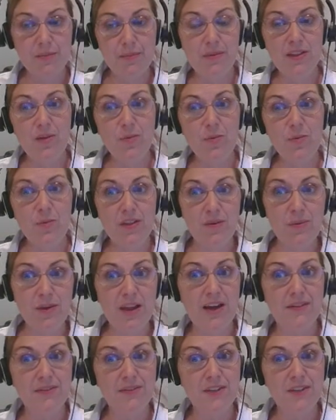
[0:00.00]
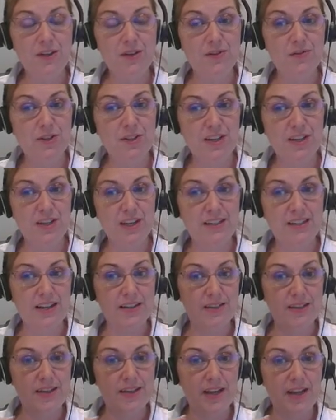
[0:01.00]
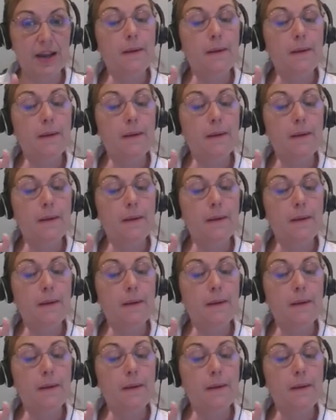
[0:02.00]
the one that we have to use for state testing.